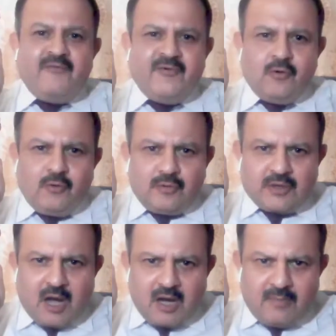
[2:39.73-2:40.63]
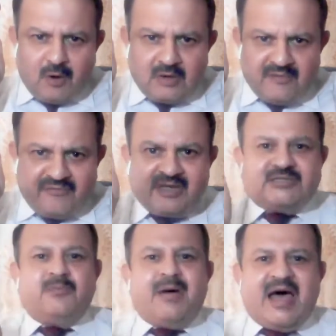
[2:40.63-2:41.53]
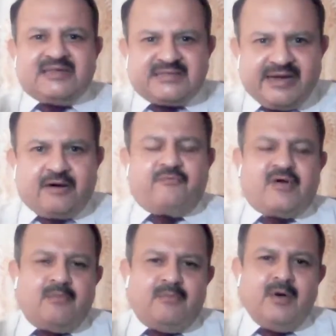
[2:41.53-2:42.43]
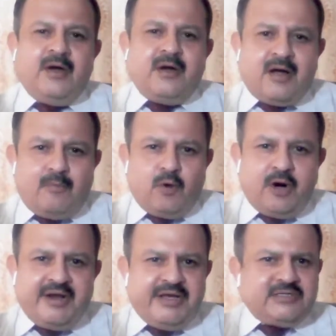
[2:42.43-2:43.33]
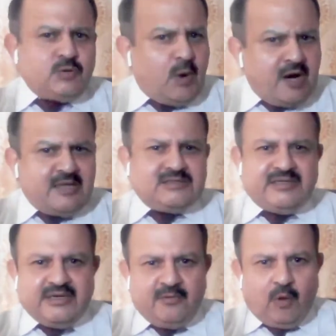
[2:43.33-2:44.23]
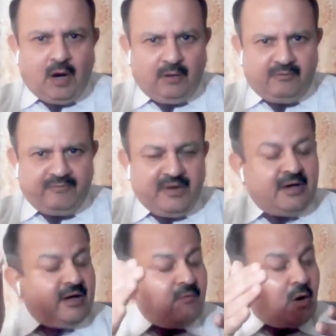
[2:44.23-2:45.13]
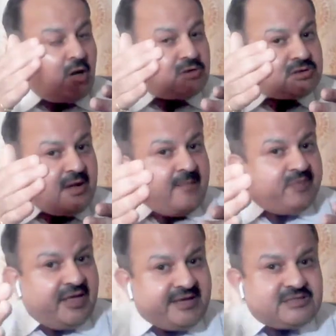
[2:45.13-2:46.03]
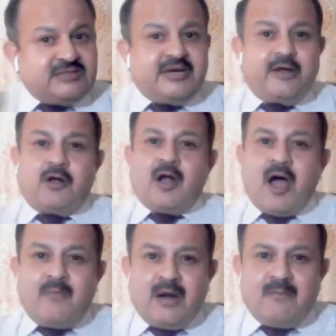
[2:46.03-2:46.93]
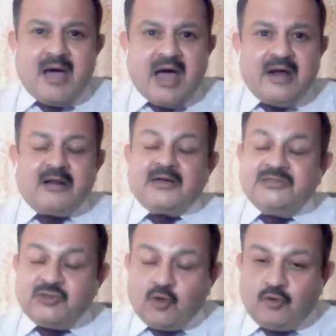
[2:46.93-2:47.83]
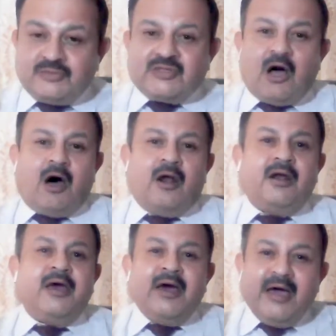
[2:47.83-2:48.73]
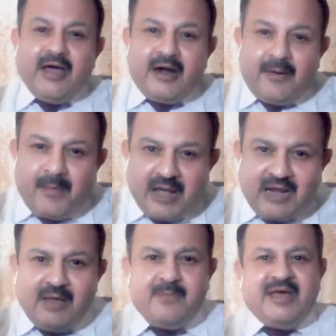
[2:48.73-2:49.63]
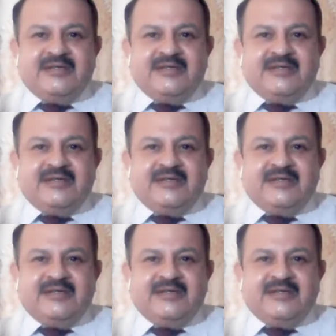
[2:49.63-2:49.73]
if you talk about the fixed basket of commodities, what does it involve? It involves things that a common man consumes on a daily